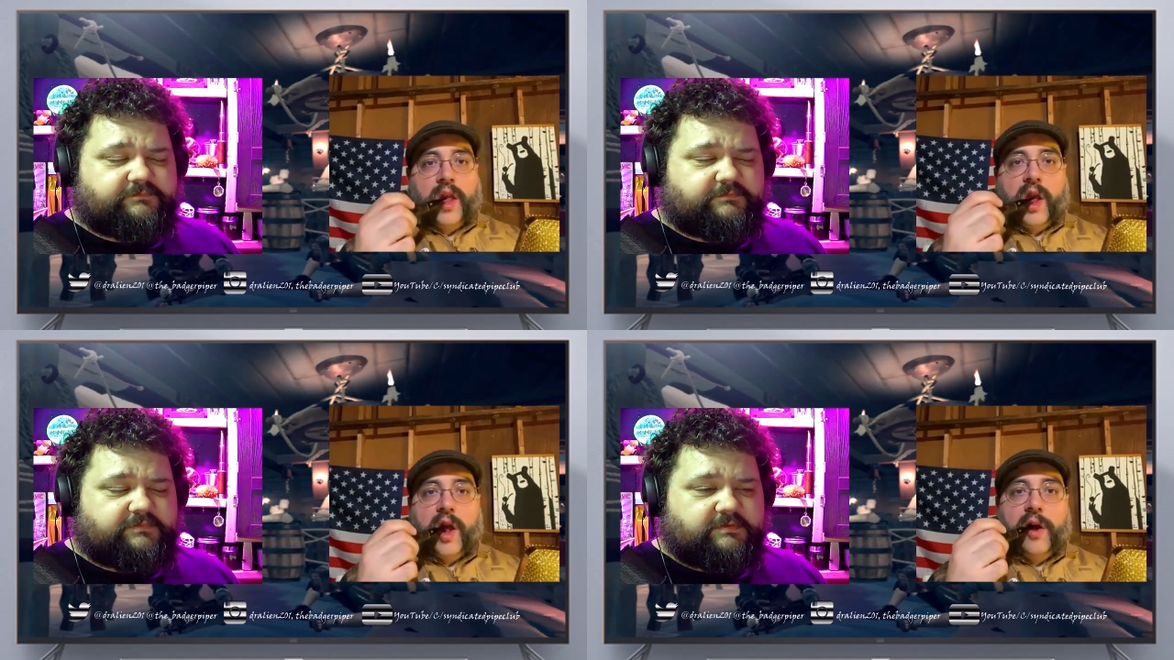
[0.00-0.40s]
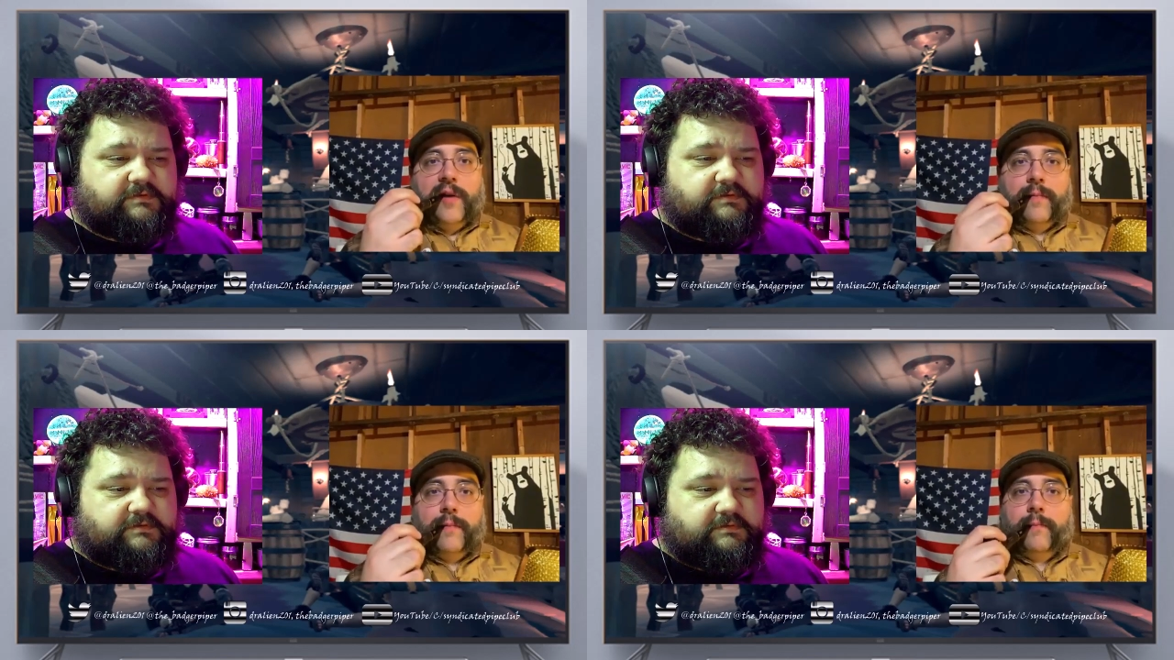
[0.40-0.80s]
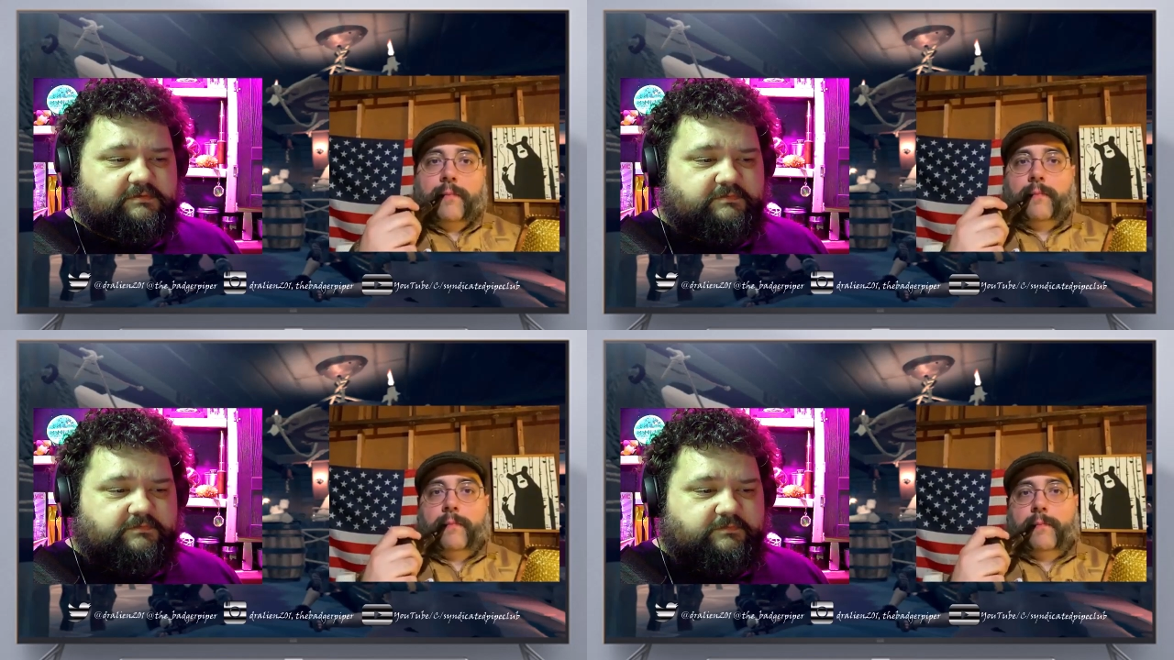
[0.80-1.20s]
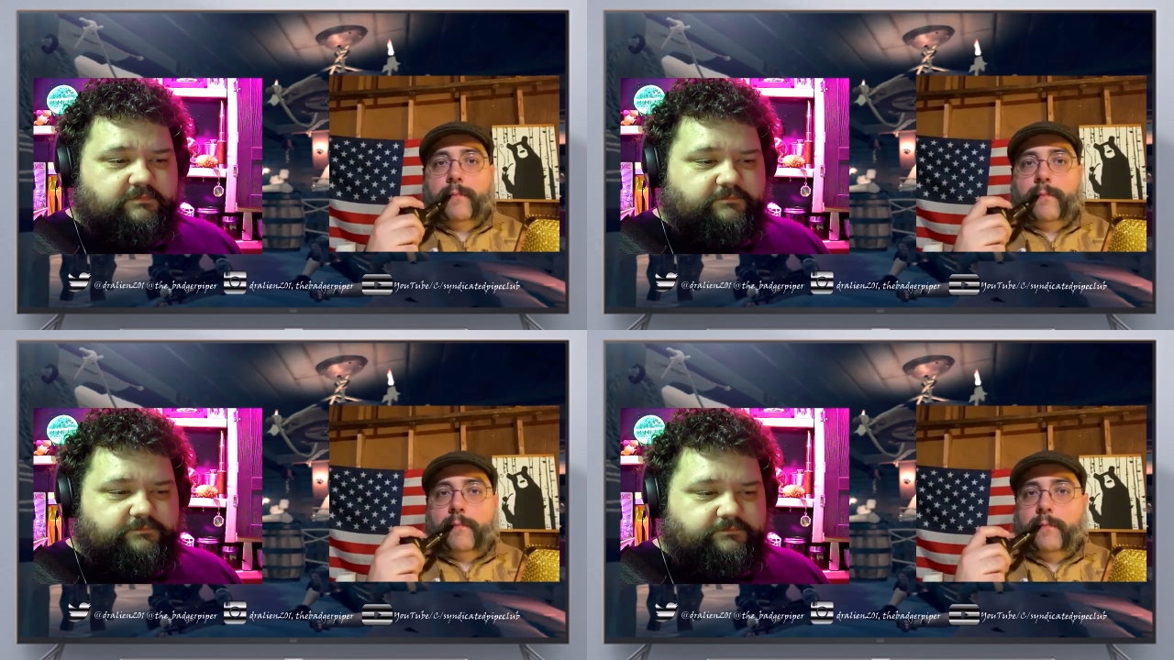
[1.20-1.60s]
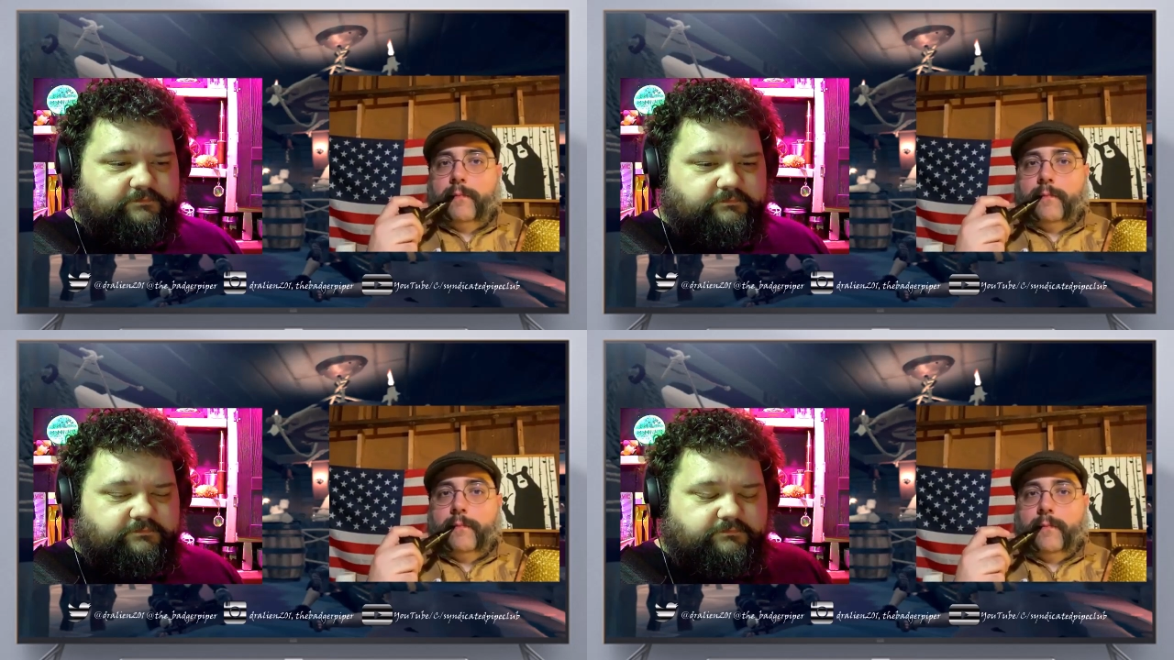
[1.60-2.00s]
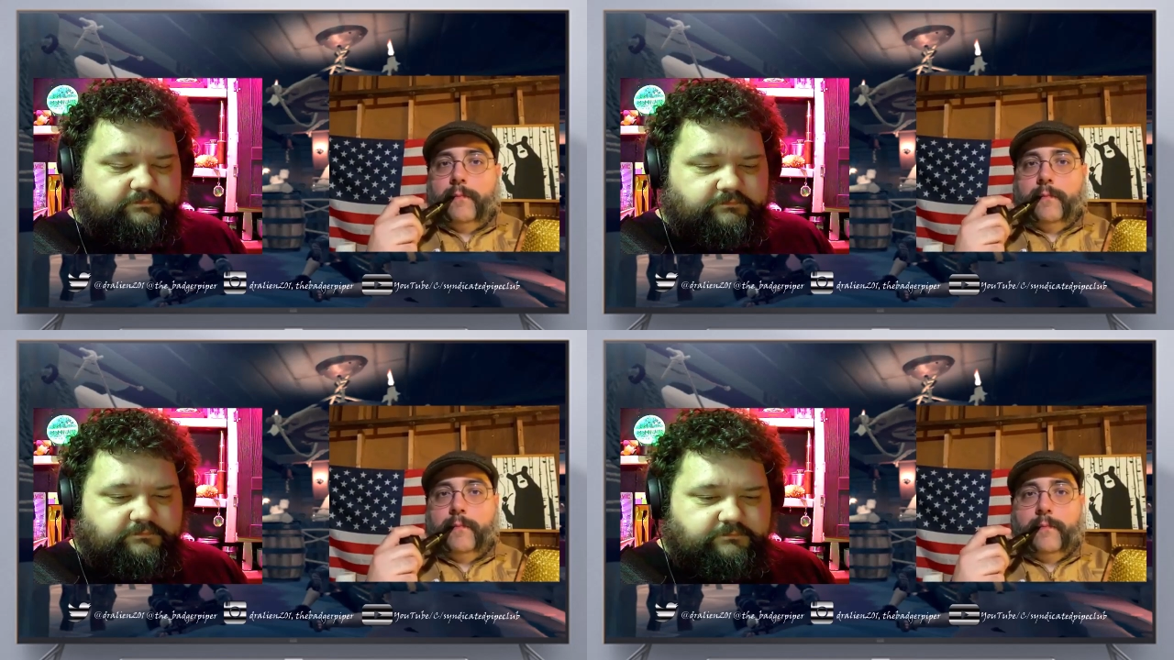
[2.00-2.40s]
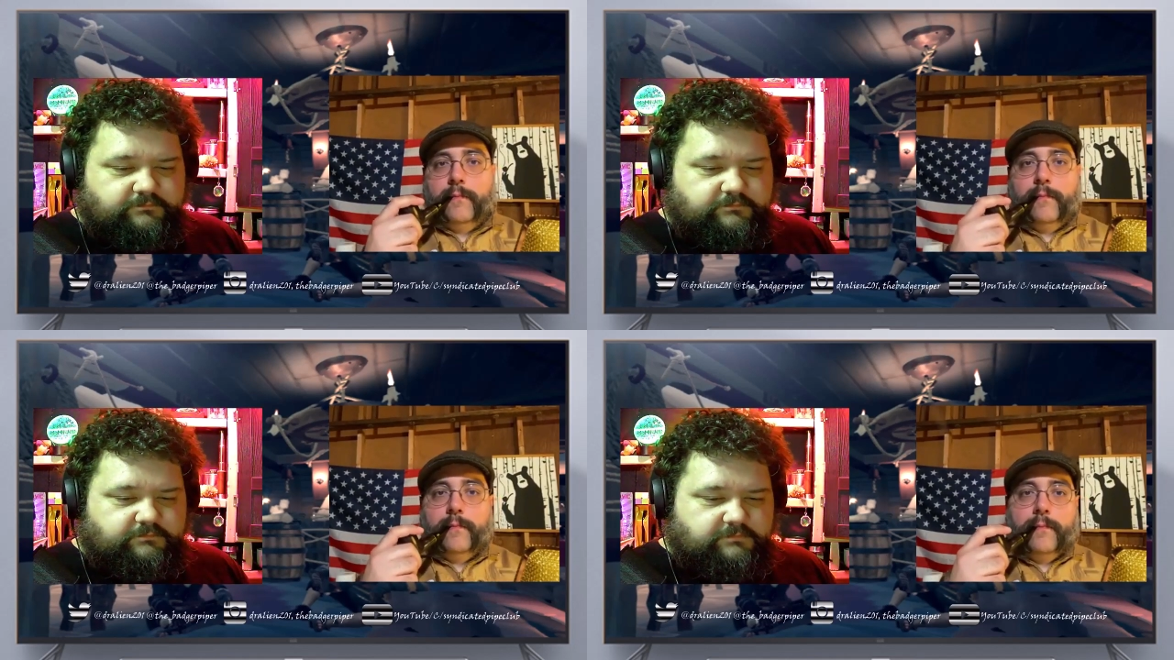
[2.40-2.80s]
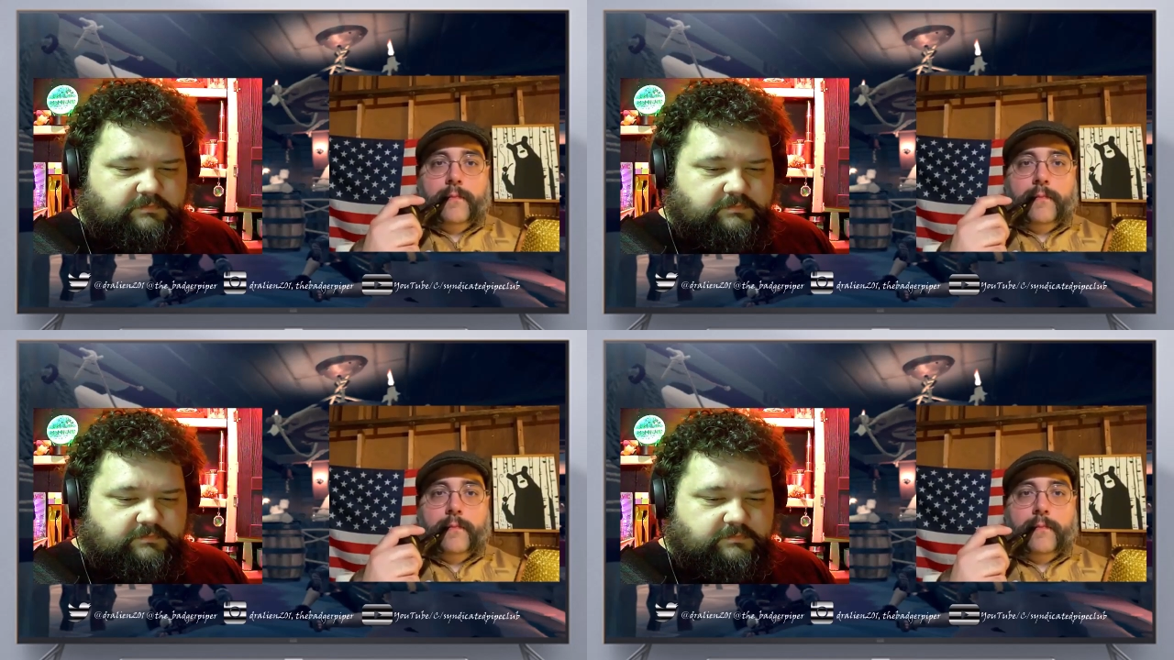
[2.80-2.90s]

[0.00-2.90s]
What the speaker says: (silence)